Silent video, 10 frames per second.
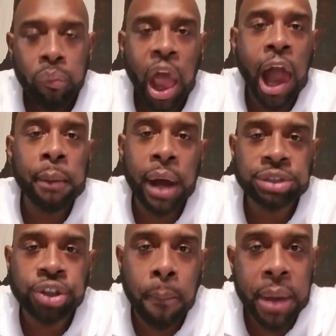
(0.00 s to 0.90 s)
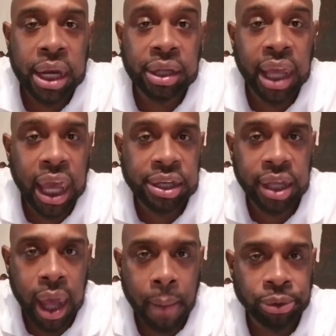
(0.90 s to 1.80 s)
I'm also medically
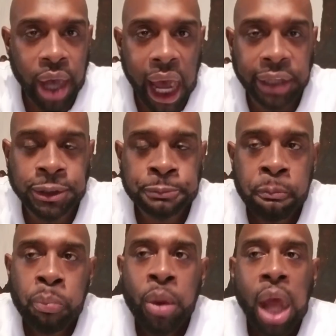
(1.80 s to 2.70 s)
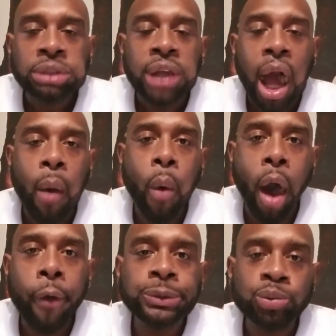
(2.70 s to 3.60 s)
handicapped, you guys. I
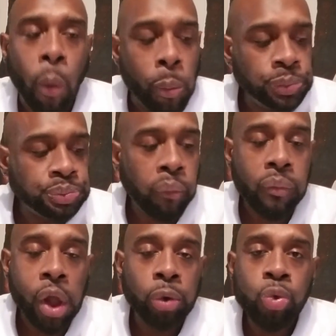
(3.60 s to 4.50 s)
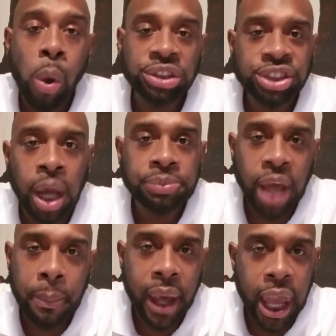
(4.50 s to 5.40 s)
walk with some
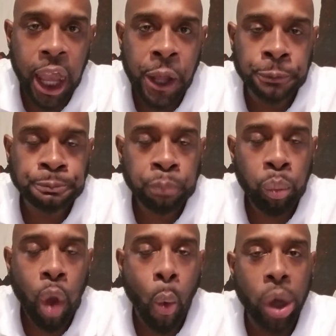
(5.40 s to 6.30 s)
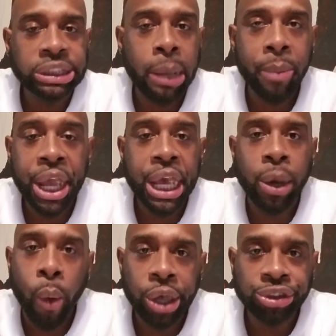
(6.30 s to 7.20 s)
type of aid, whether it be in
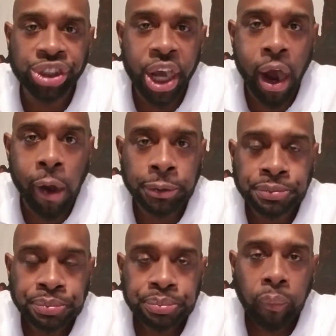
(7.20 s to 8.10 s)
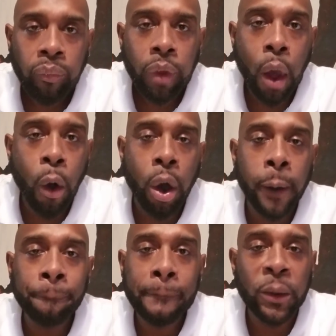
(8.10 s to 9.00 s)
a wheelchair or
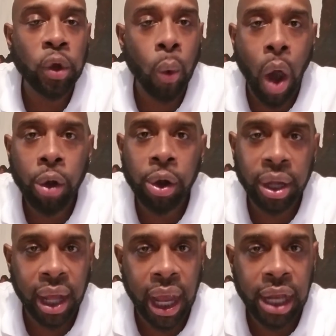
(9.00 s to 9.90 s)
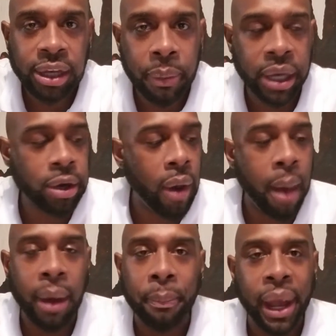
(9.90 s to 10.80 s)
on a walker or a cane, depending on
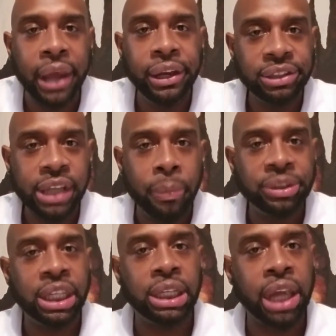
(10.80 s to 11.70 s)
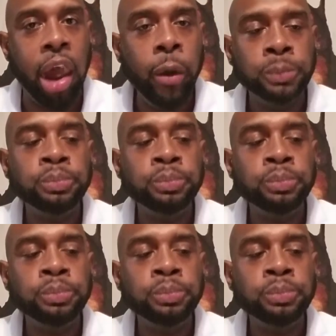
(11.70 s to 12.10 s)
how my pain is that particular day.